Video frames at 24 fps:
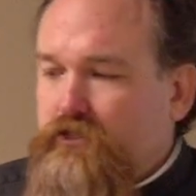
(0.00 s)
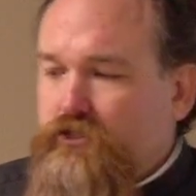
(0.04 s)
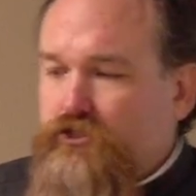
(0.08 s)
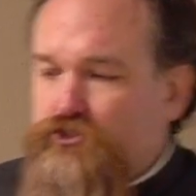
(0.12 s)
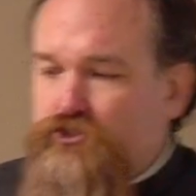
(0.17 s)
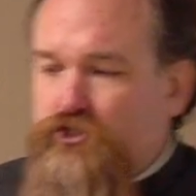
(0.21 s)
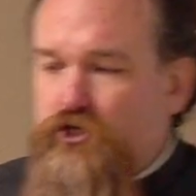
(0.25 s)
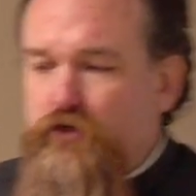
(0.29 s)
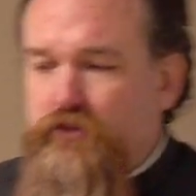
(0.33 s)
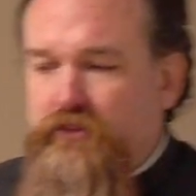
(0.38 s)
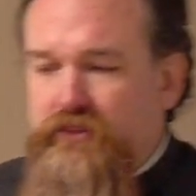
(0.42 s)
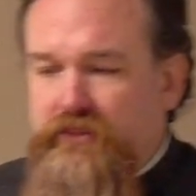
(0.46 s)

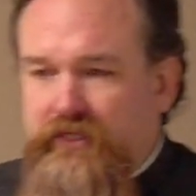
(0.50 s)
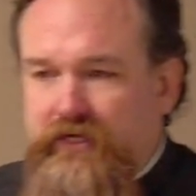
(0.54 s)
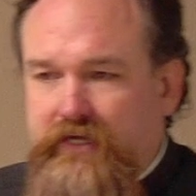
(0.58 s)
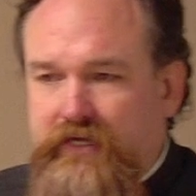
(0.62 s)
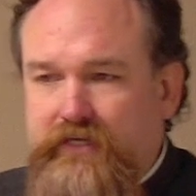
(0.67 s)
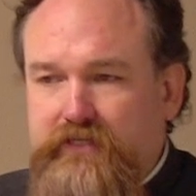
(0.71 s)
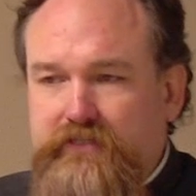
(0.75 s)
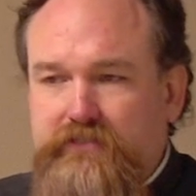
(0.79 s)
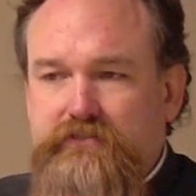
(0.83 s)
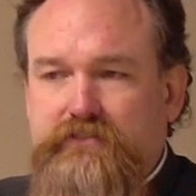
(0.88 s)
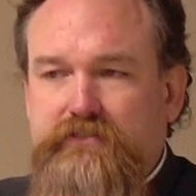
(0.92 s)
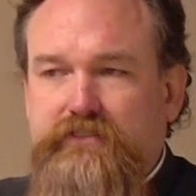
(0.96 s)
So
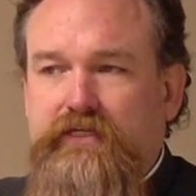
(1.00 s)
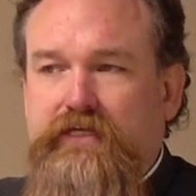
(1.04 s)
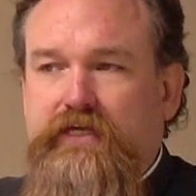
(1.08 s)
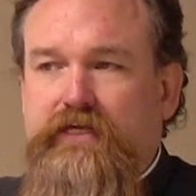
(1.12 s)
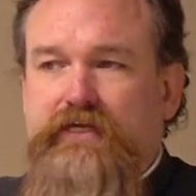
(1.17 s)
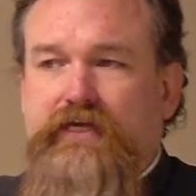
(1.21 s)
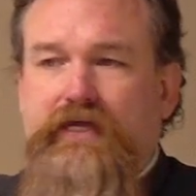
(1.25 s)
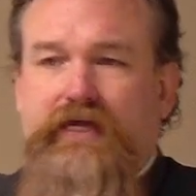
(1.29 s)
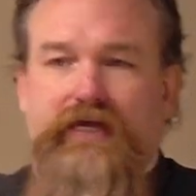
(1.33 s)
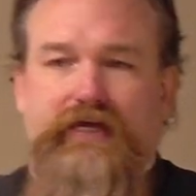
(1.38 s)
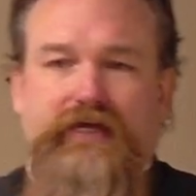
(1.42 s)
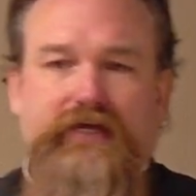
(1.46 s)
these he
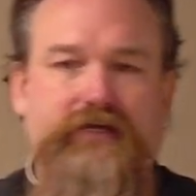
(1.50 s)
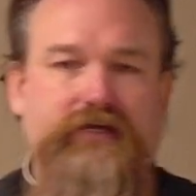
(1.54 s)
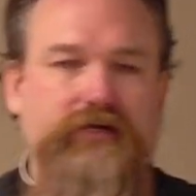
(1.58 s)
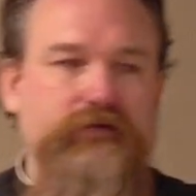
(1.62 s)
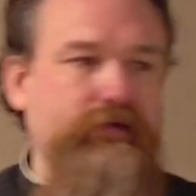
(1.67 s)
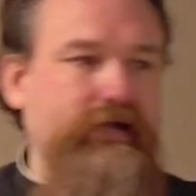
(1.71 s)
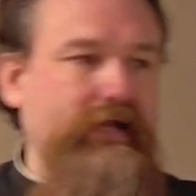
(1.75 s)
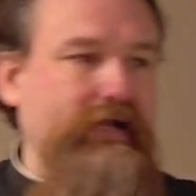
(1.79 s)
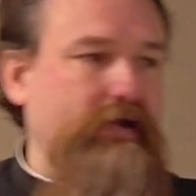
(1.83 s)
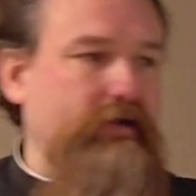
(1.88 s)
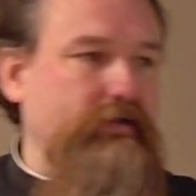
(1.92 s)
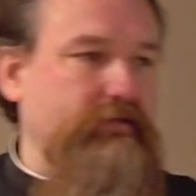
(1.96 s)
can't get
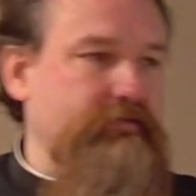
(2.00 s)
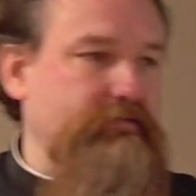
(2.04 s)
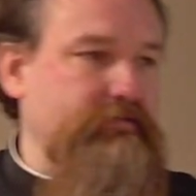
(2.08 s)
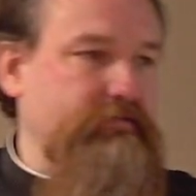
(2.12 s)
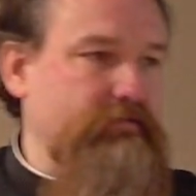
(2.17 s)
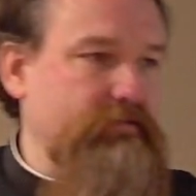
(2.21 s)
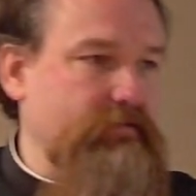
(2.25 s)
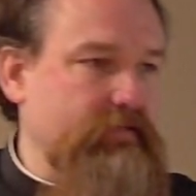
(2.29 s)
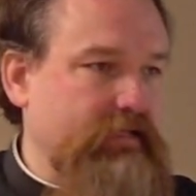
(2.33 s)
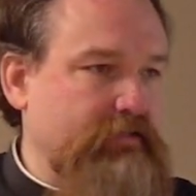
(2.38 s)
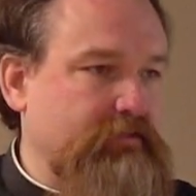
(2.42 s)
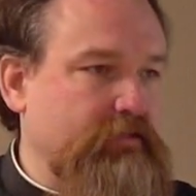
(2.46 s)
around.
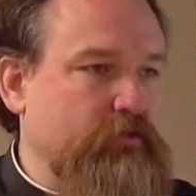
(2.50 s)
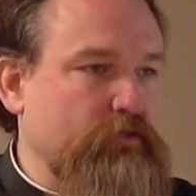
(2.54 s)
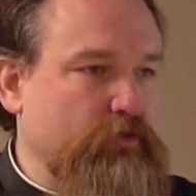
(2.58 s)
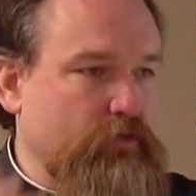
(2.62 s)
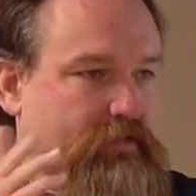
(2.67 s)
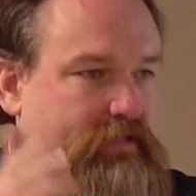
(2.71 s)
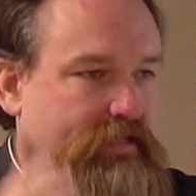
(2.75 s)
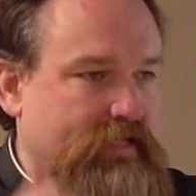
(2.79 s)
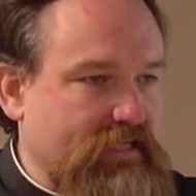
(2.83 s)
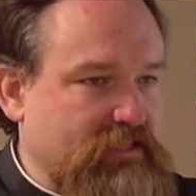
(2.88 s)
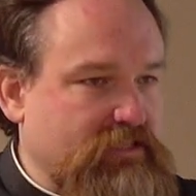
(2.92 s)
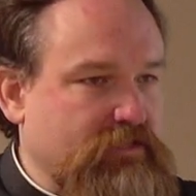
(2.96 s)
Like the New
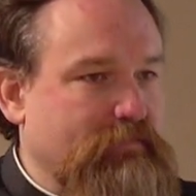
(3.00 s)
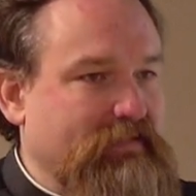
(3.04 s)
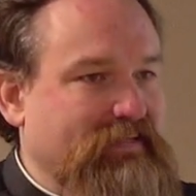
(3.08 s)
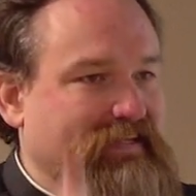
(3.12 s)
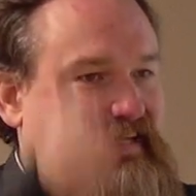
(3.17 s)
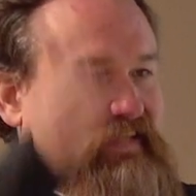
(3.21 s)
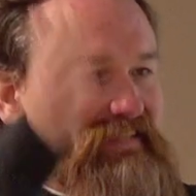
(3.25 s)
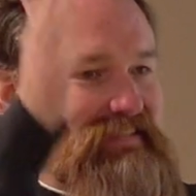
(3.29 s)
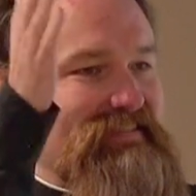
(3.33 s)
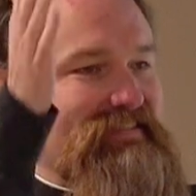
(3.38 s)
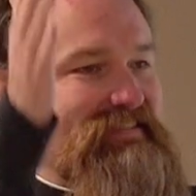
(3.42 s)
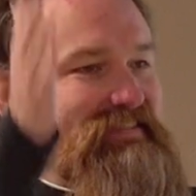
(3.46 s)
Testament
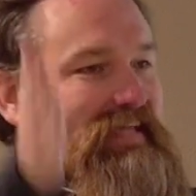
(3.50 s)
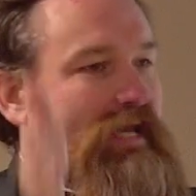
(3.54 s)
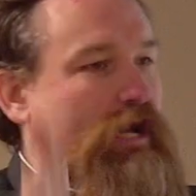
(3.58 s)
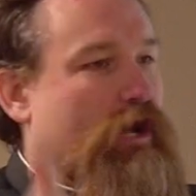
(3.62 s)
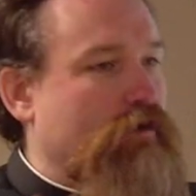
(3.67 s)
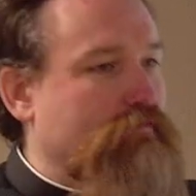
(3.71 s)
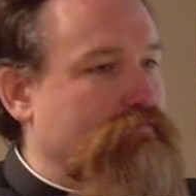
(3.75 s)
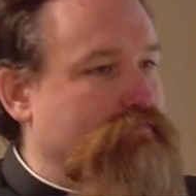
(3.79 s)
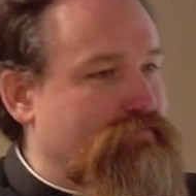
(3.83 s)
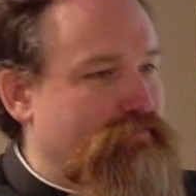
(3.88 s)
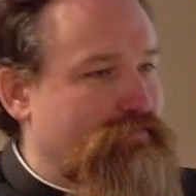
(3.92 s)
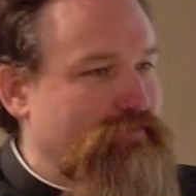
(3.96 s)

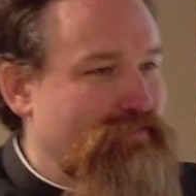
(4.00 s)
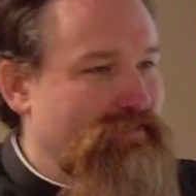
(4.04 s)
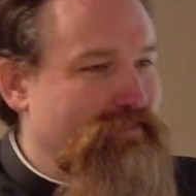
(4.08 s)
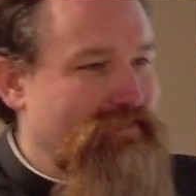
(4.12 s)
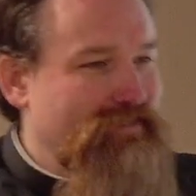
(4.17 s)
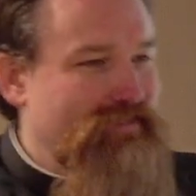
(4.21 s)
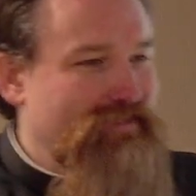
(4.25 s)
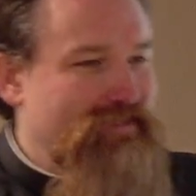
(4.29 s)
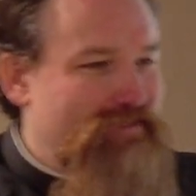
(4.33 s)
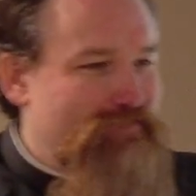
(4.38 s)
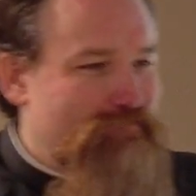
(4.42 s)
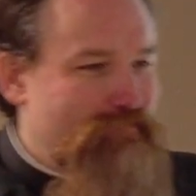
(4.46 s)
itself
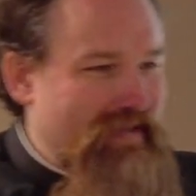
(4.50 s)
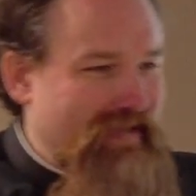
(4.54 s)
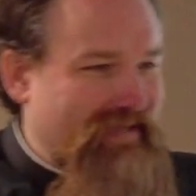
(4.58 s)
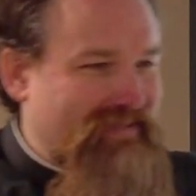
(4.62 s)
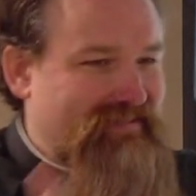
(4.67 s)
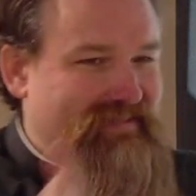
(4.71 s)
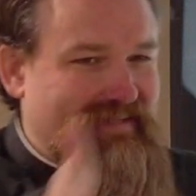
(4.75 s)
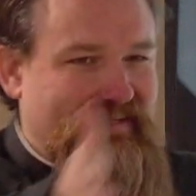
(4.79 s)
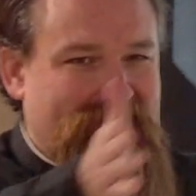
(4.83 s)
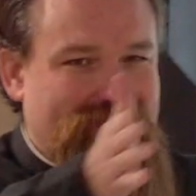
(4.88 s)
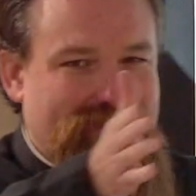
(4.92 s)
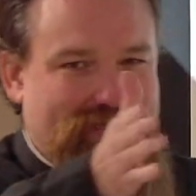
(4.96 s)
makes
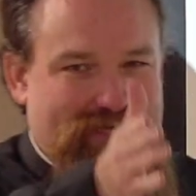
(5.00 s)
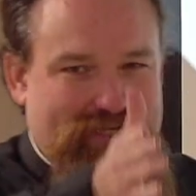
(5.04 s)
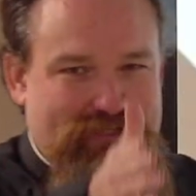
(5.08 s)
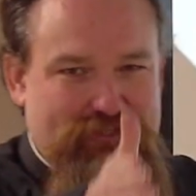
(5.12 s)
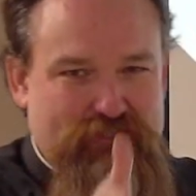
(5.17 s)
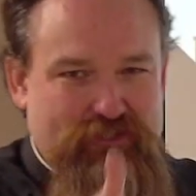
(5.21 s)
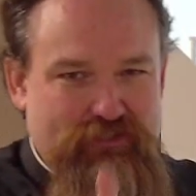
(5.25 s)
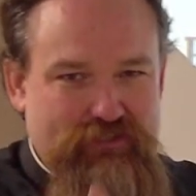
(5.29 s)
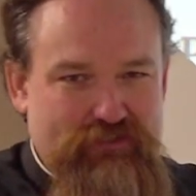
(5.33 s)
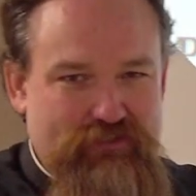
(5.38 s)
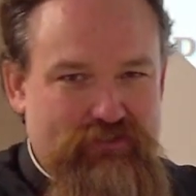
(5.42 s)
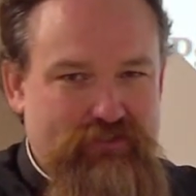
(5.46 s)
the
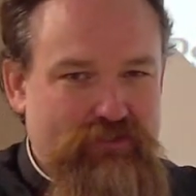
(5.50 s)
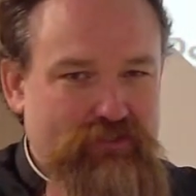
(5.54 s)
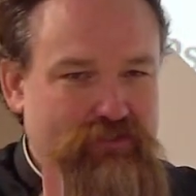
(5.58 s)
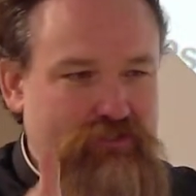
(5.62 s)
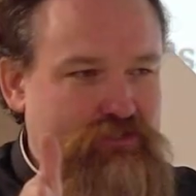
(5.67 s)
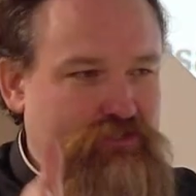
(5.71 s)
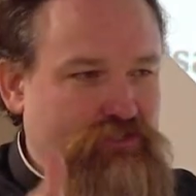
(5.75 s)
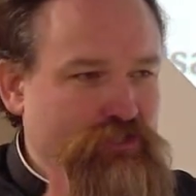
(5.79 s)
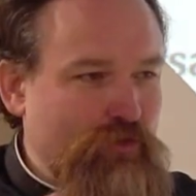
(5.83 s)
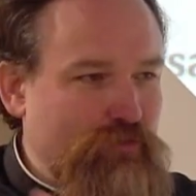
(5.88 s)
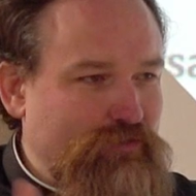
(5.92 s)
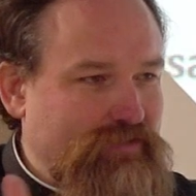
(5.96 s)
connection
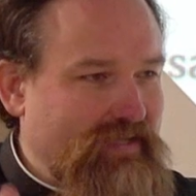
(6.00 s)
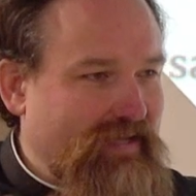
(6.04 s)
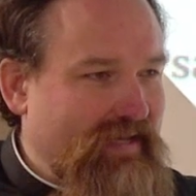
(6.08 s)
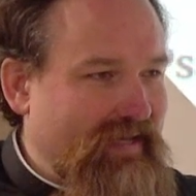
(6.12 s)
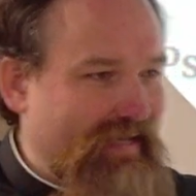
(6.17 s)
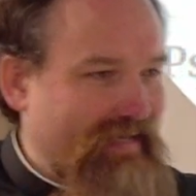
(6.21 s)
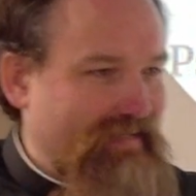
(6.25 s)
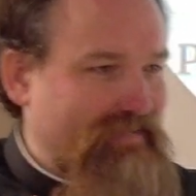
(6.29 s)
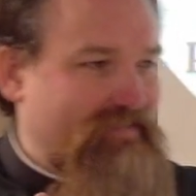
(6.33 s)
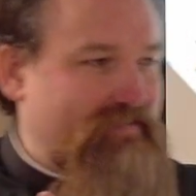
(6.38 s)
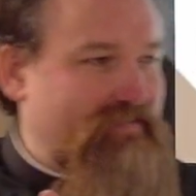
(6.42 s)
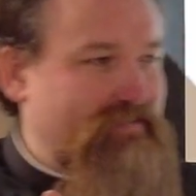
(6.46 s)
so
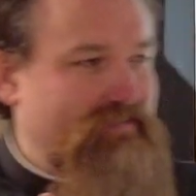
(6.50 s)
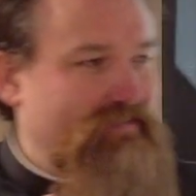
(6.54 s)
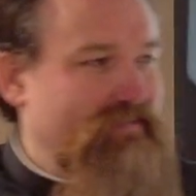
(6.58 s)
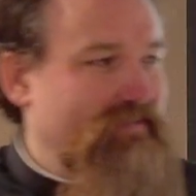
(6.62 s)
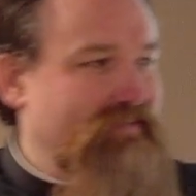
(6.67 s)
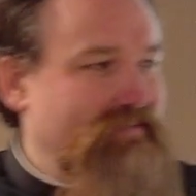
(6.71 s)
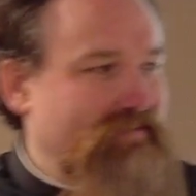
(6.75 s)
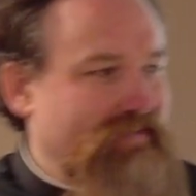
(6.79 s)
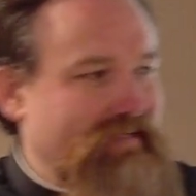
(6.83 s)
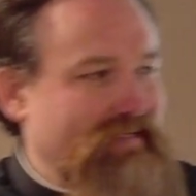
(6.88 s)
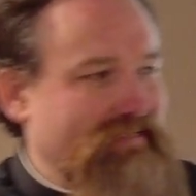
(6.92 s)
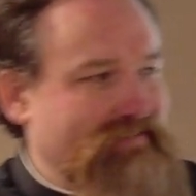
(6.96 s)
tight
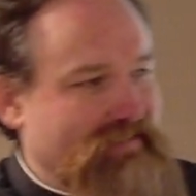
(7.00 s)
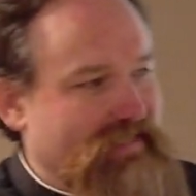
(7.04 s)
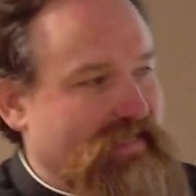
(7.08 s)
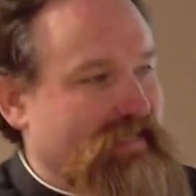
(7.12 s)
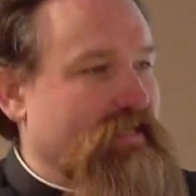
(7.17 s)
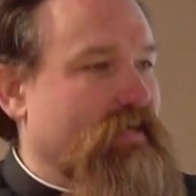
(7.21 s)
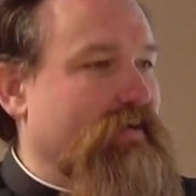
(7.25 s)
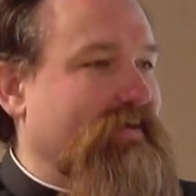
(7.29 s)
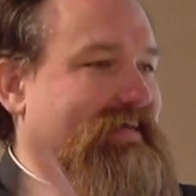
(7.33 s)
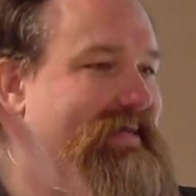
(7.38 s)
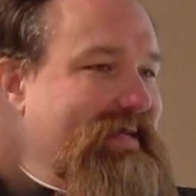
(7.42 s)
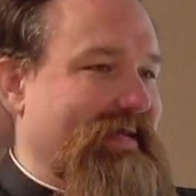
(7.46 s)
that he's like,
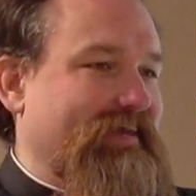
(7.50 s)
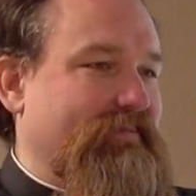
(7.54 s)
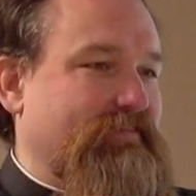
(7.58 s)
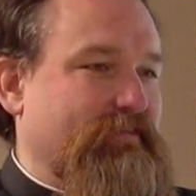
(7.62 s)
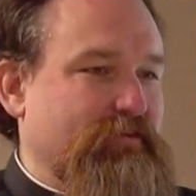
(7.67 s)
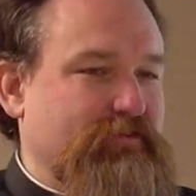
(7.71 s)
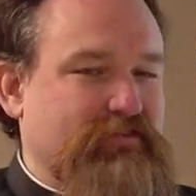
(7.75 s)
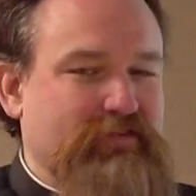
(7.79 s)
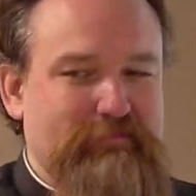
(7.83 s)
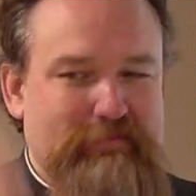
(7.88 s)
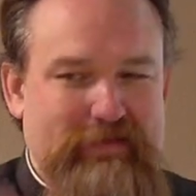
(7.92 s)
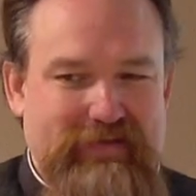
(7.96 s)
okay,
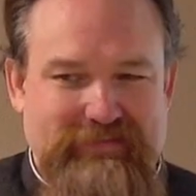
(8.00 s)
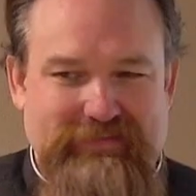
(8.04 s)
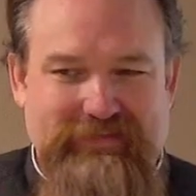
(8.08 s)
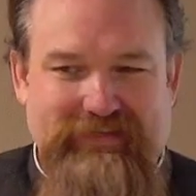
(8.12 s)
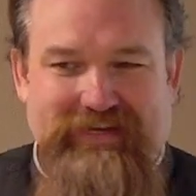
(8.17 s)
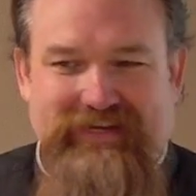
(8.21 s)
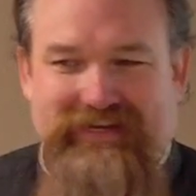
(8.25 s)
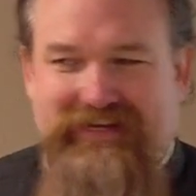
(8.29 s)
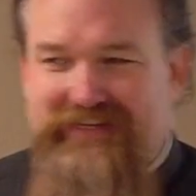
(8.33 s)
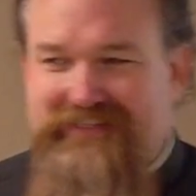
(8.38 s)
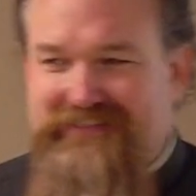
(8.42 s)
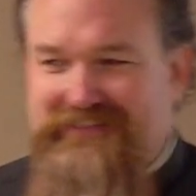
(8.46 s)
those are
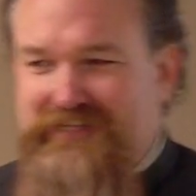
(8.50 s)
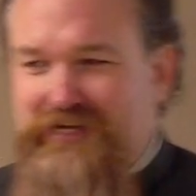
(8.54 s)
messianic